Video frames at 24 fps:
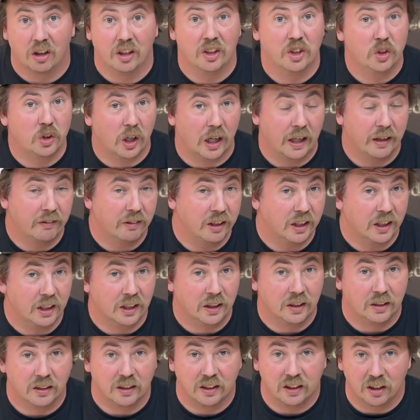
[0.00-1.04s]
and drive it,
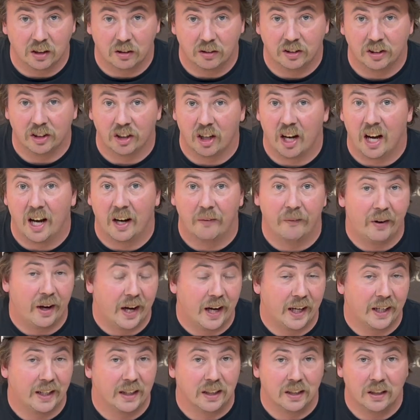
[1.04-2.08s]
and you know, in your hot
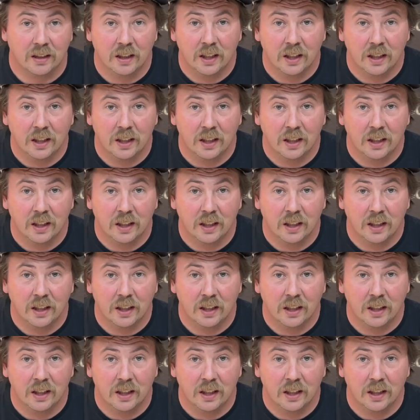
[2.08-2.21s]
rod and